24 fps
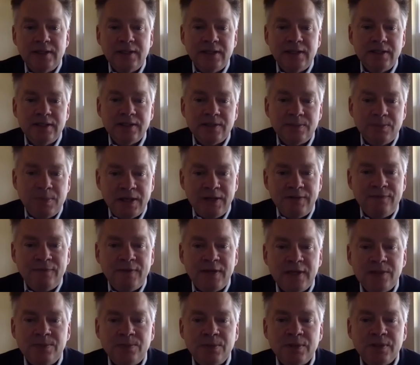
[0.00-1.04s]
Despite
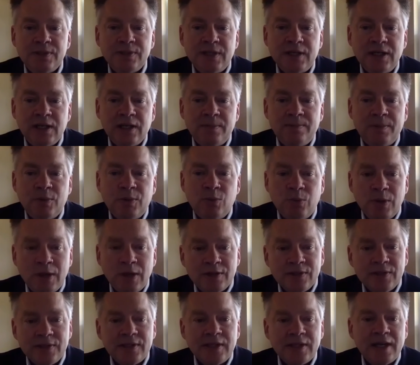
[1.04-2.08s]
Facebook setting up a
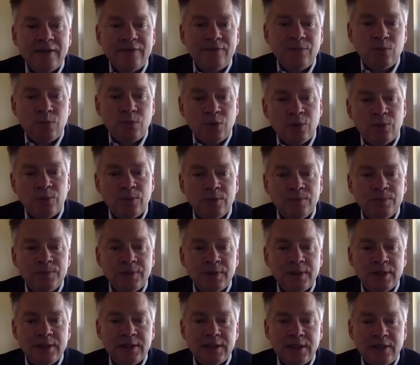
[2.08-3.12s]
well-staffed war room
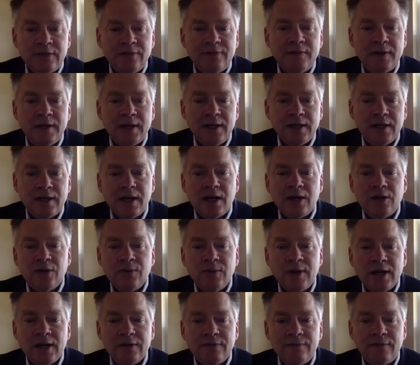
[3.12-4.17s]
to identify and
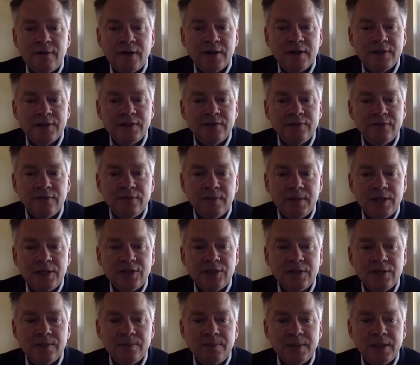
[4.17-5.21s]
counteract false
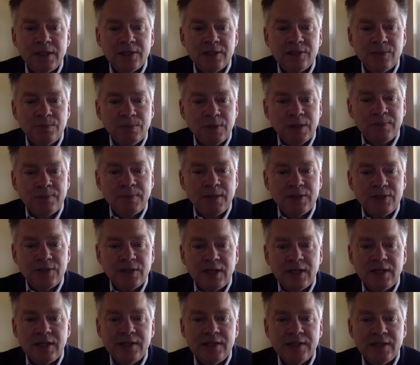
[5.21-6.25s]
information being spread by
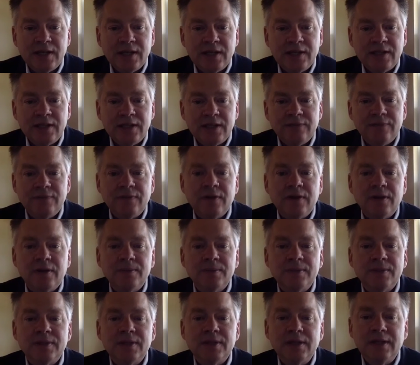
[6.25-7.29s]
Chinese content
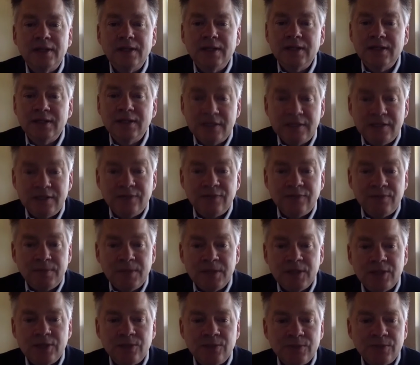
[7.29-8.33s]
farms,
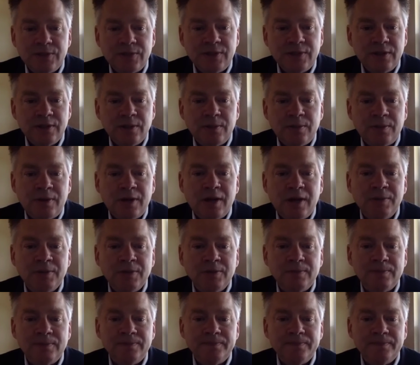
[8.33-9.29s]
disinformation was still a problem.